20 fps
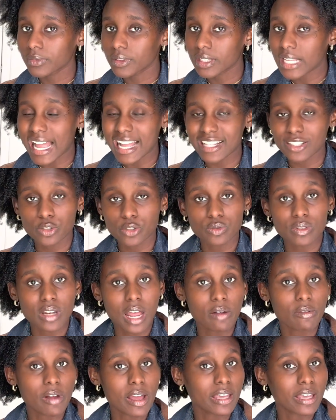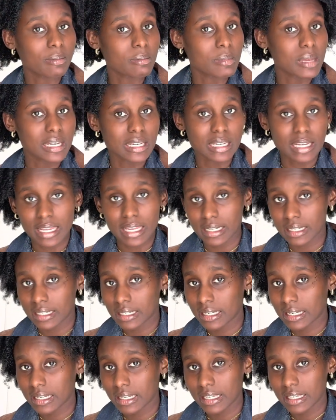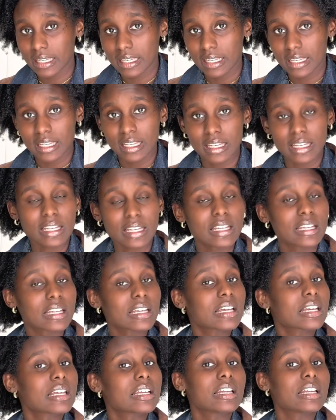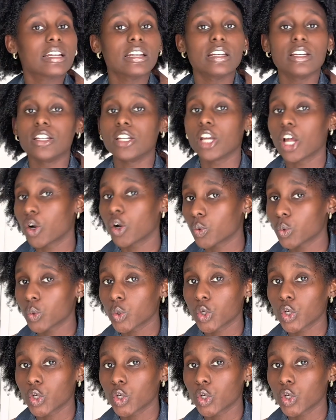I do not recommend it. No.